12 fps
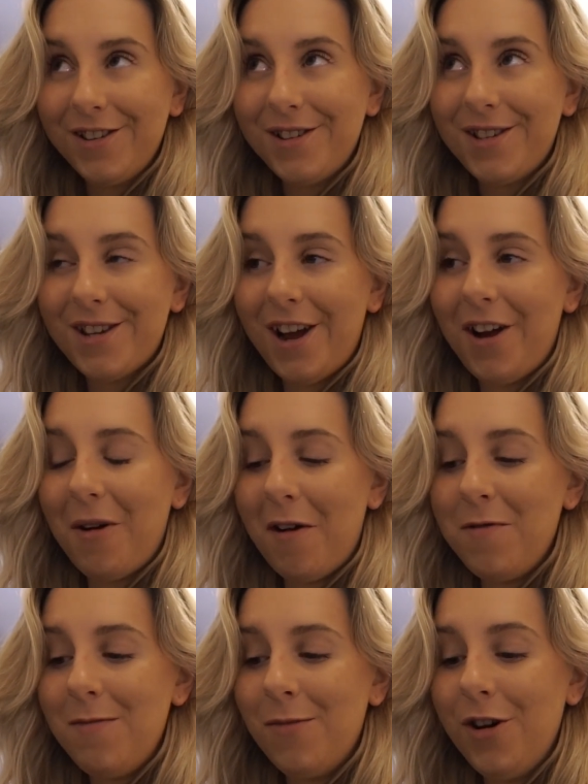So
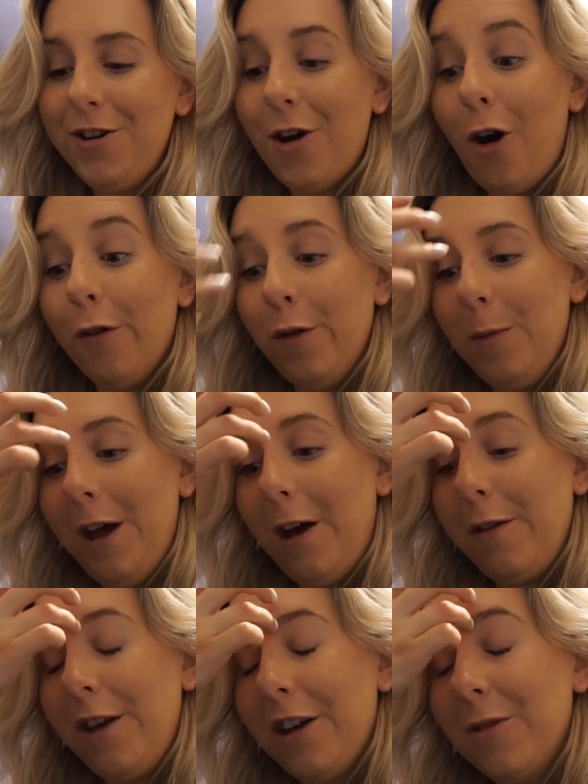I've been putting it off a bit, I
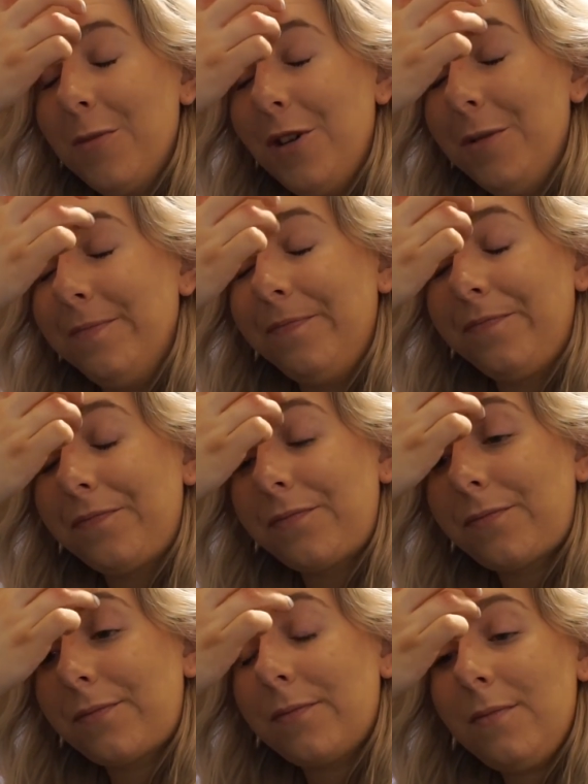think, but
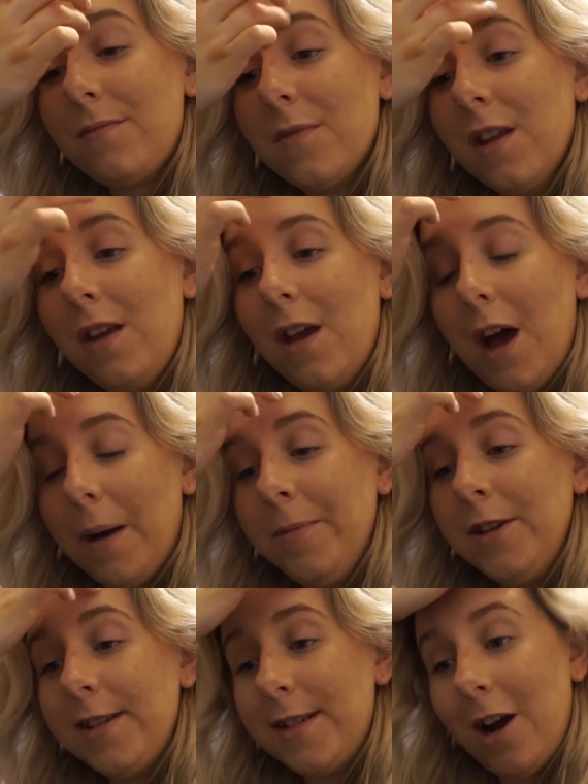I'm
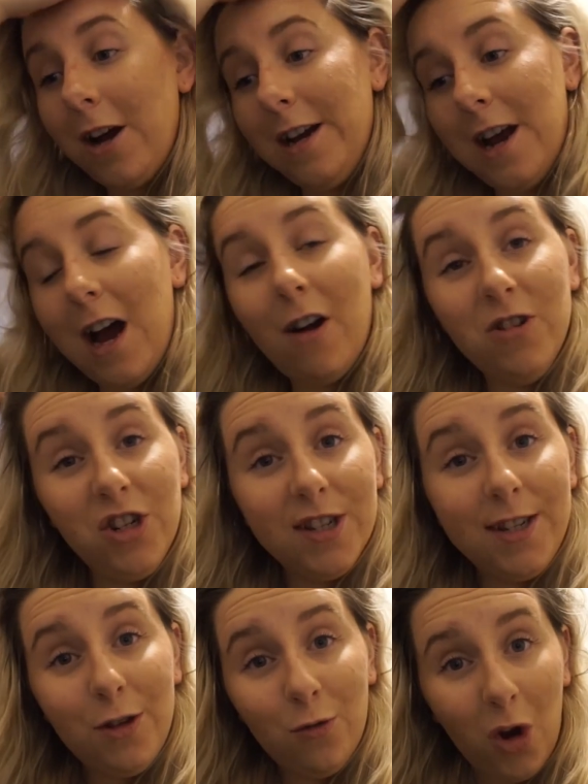going to start it now and
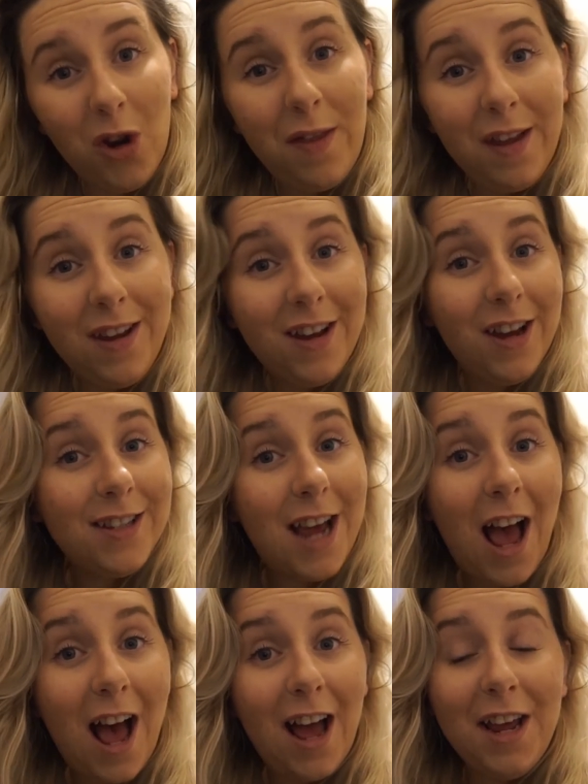just do one thing at a
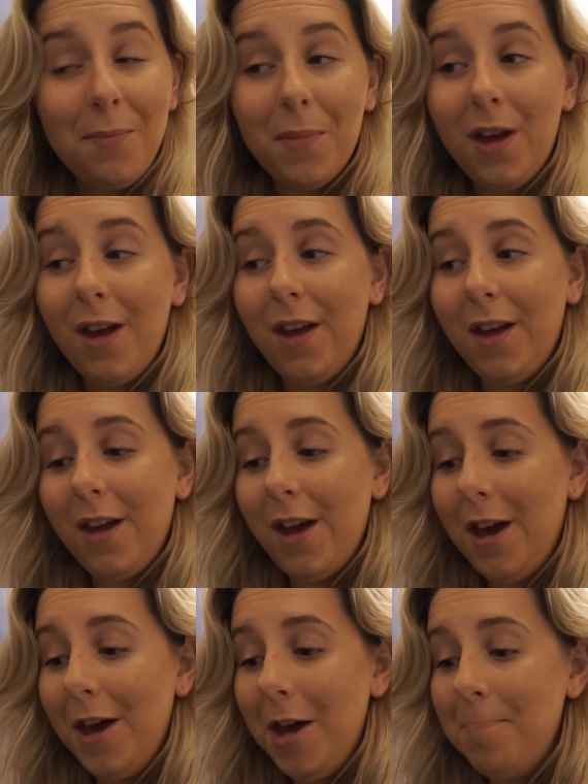time,
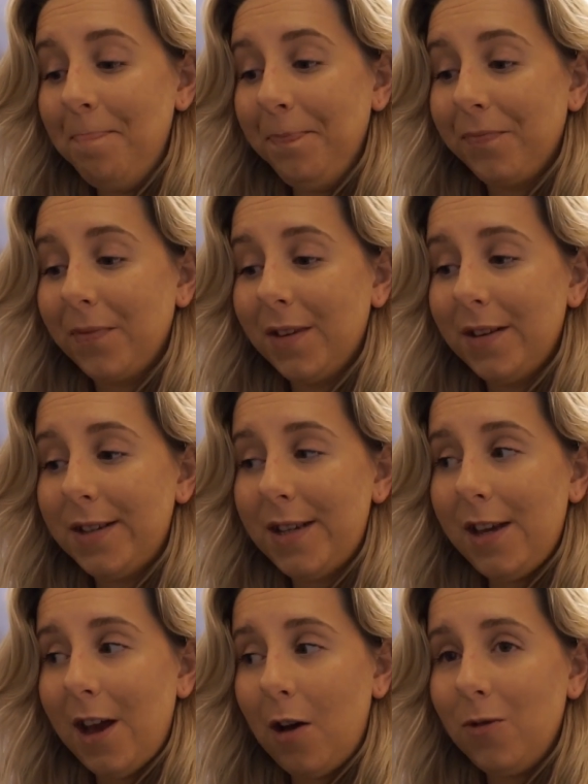
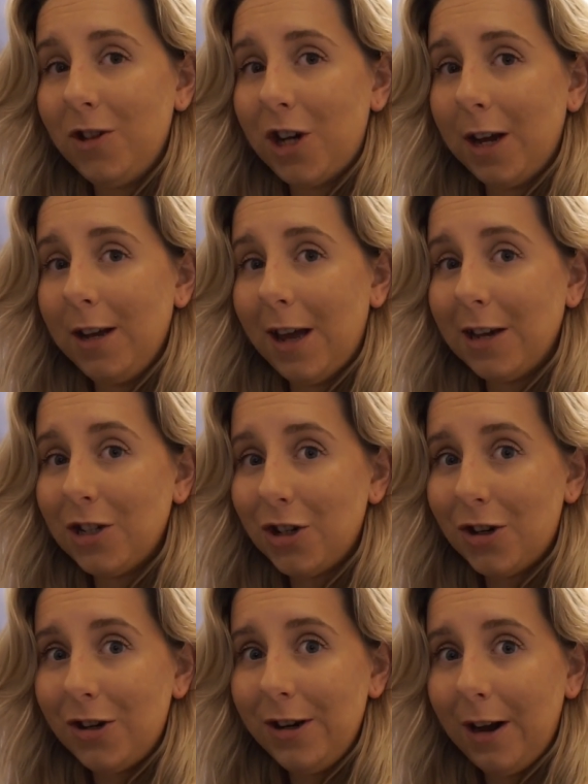see how much I can get
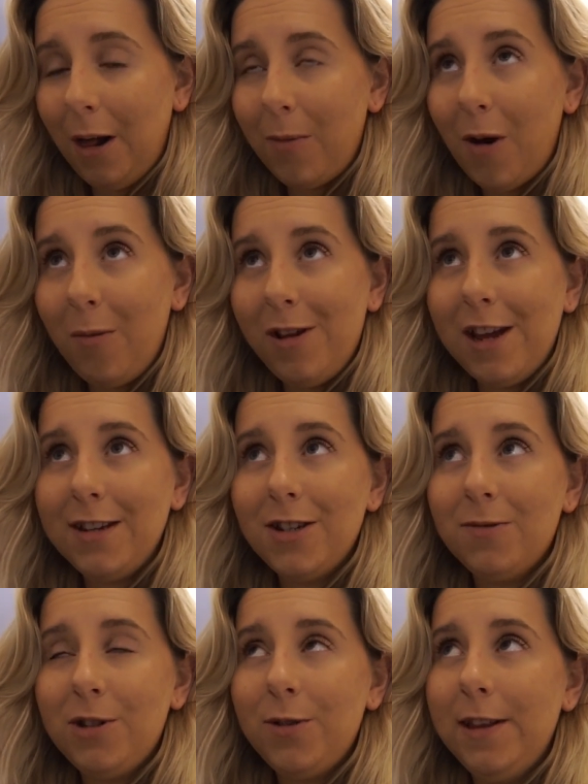done. I'll probably end
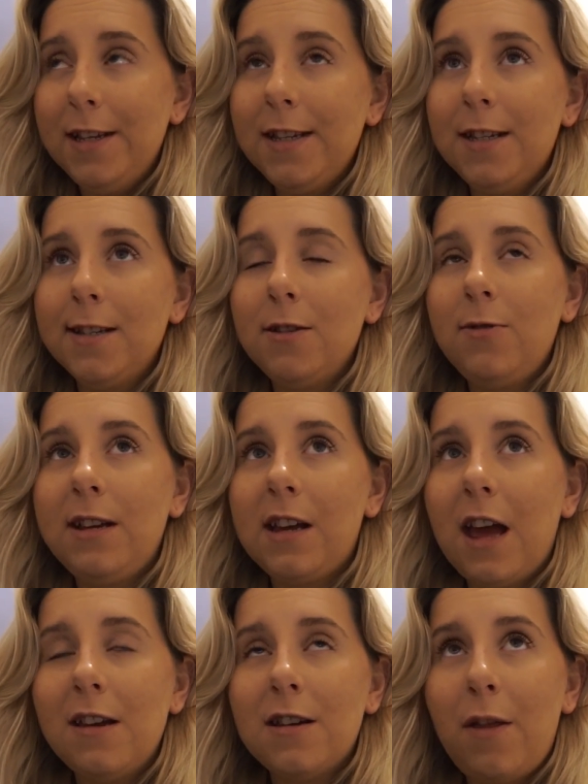up doing this into the
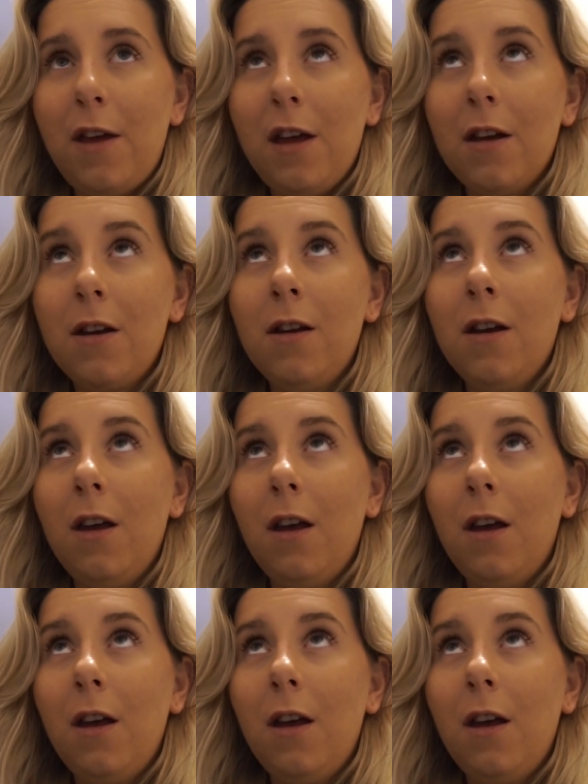weekend, I think.